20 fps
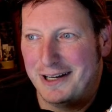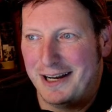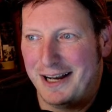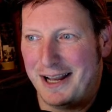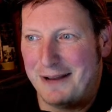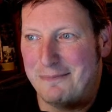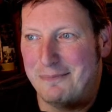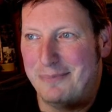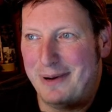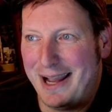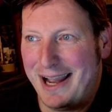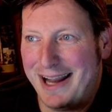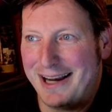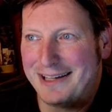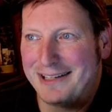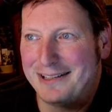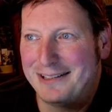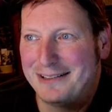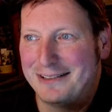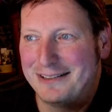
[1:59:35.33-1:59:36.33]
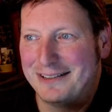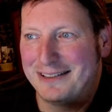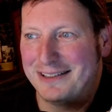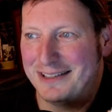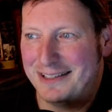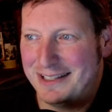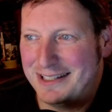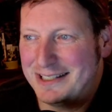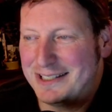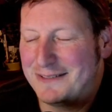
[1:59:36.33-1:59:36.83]
I backed
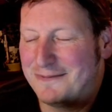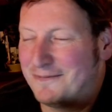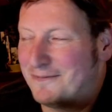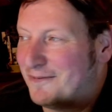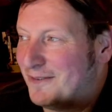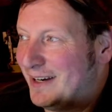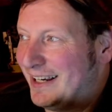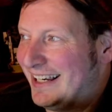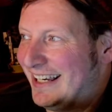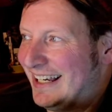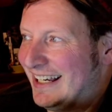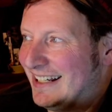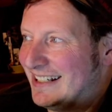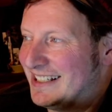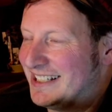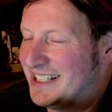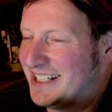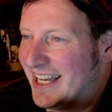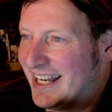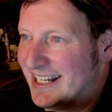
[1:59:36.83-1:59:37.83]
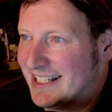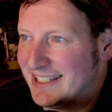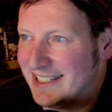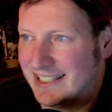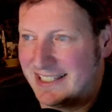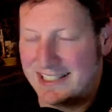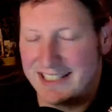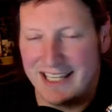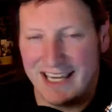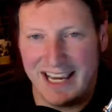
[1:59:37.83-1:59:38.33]
this freaking
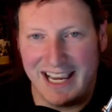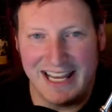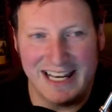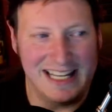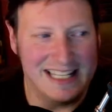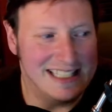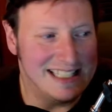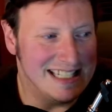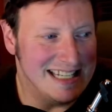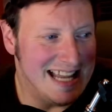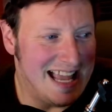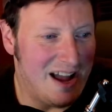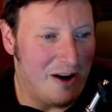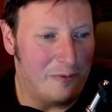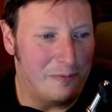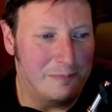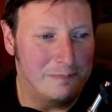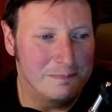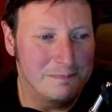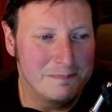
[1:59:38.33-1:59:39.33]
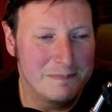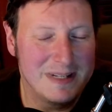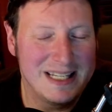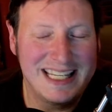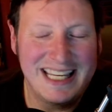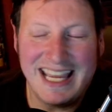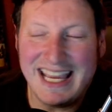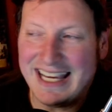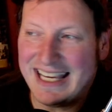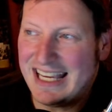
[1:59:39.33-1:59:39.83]
Genesis and it's now
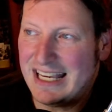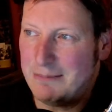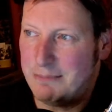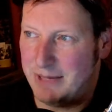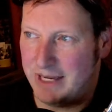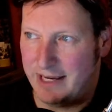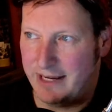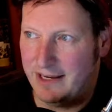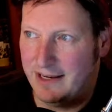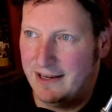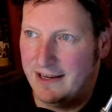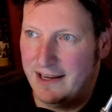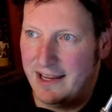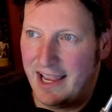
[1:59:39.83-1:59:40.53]
kicking me.